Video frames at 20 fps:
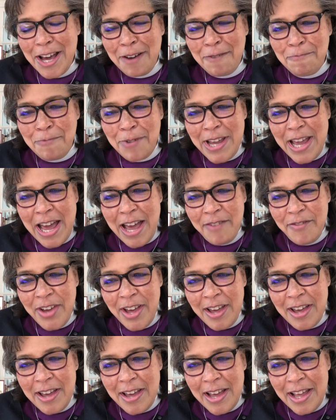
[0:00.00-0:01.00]
We have
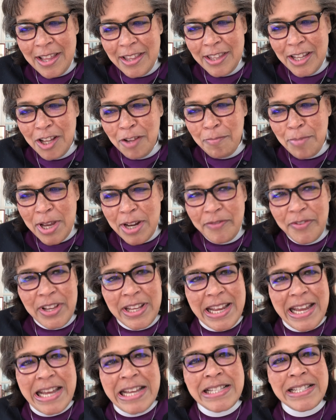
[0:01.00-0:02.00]
a little bit of
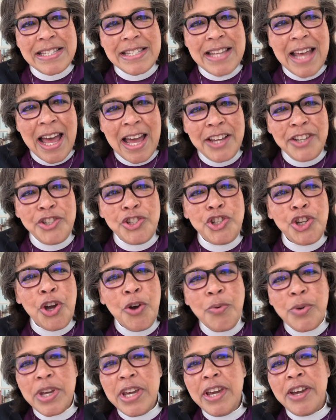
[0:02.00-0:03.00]
an inside
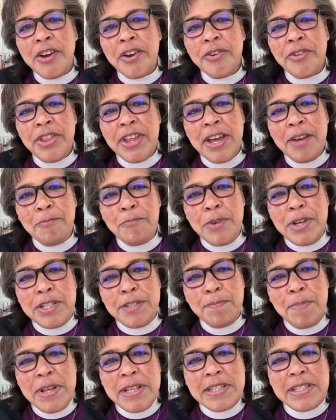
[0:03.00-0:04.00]
joke here that we
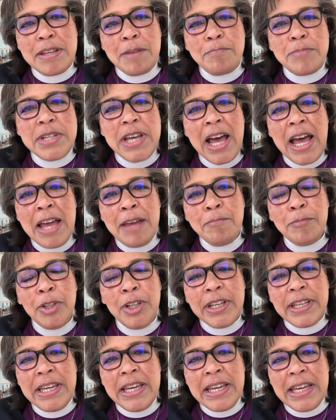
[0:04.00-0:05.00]
spent some time
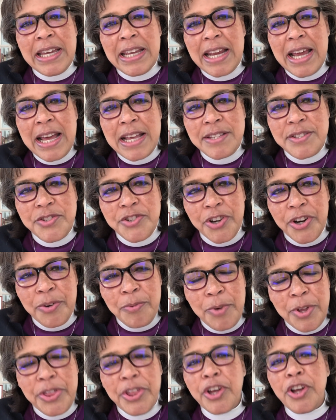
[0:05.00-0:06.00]
looking at Esther
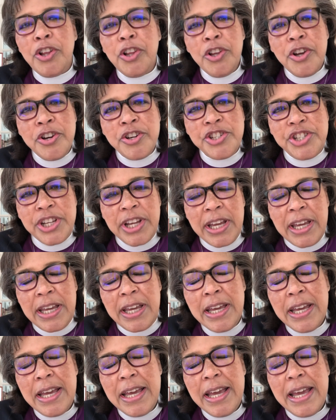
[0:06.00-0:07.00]
with the clergy
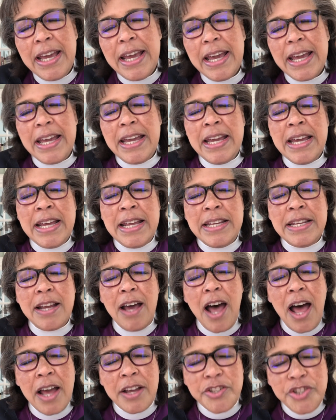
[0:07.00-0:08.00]
in
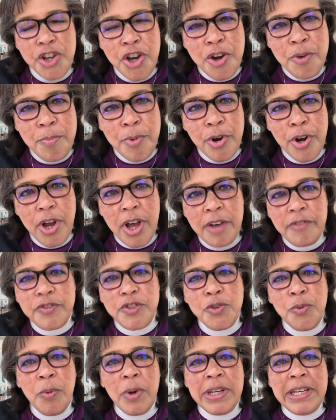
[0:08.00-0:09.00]
October of
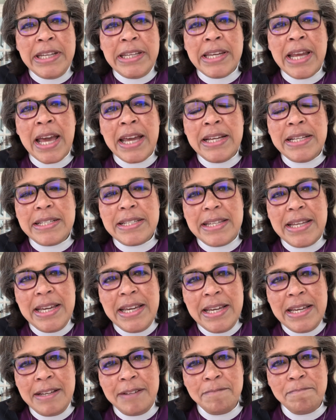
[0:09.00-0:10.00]

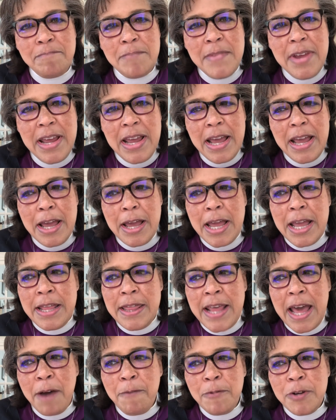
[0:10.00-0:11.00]
2019, and
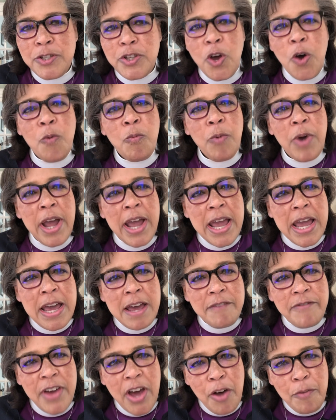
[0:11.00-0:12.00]
that was a way
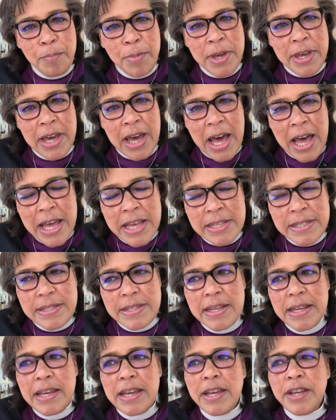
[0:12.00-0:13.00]
of helping
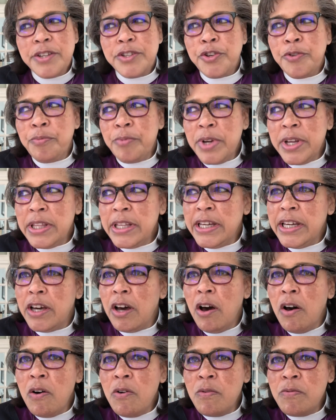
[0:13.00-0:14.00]
us to really
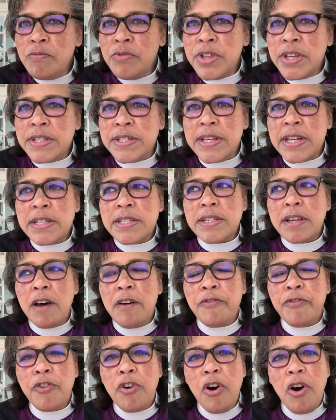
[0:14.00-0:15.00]
own the sense
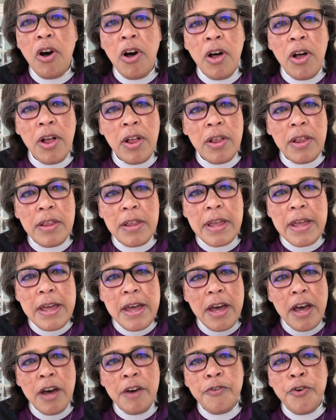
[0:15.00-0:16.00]
of call
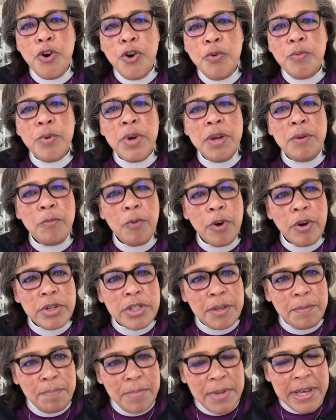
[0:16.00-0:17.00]
of who we were
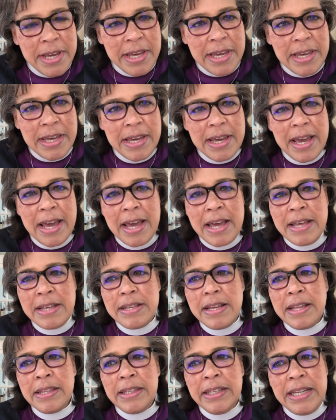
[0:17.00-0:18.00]
to be
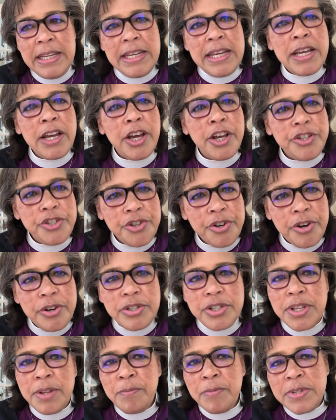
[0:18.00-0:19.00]
leading a
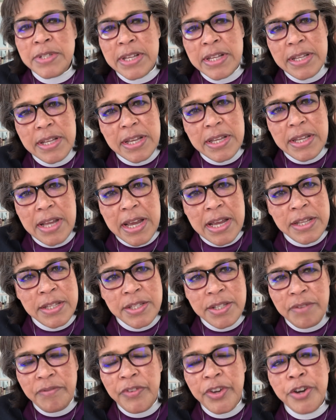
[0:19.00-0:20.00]
church that was in
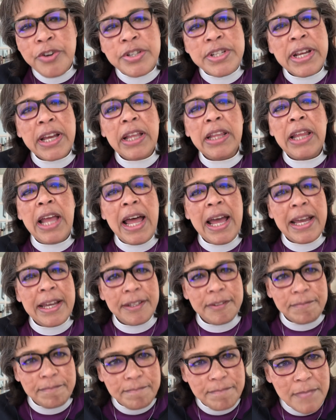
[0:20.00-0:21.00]
severe
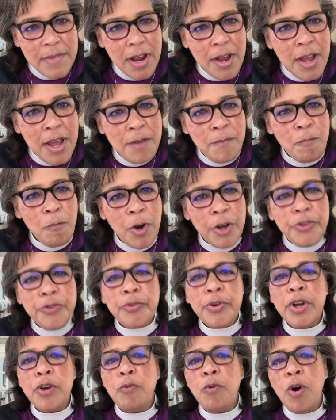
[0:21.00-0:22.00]
decline and
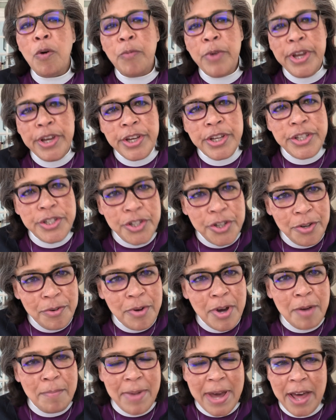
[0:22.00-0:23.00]
wondering what we could do
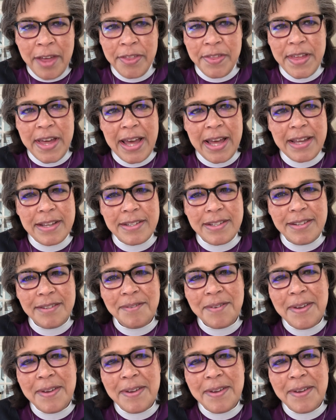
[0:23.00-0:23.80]
about that.